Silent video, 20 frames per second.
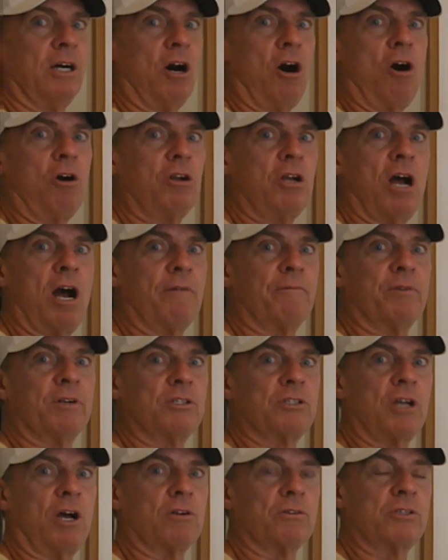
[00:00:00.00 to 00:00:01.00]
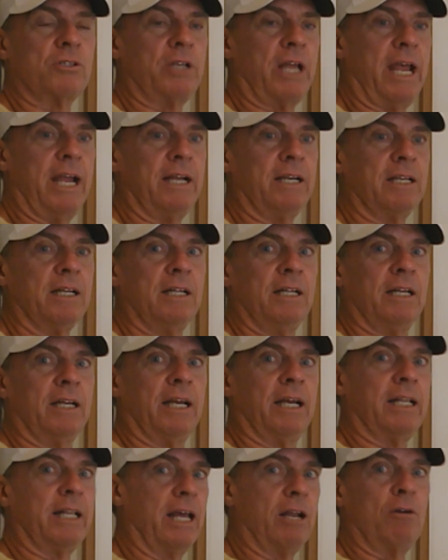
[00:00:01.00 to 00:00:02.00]
all conference, all state,
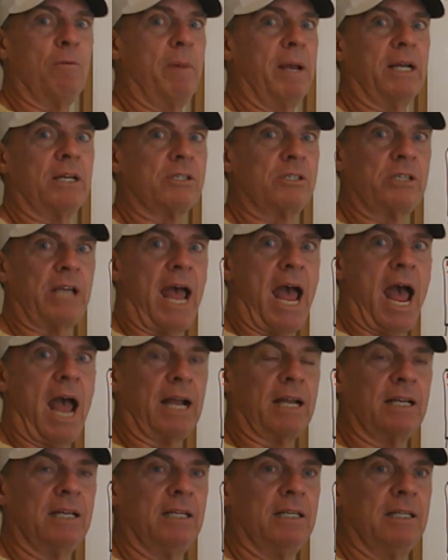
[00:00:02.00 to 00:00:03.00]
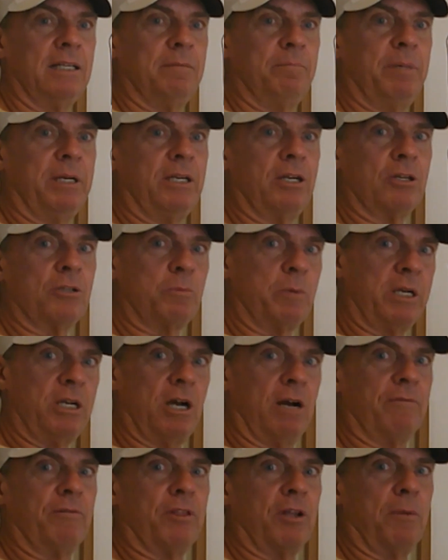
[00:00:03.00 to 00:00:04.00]
and they don't make a sack because we
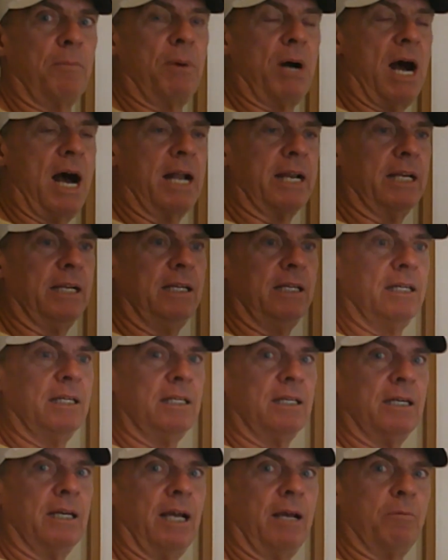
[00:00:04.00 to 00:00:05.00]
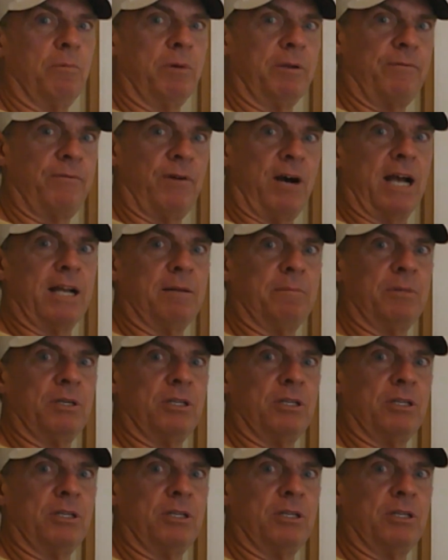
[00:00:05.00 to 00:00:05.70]
cover their body and we fight them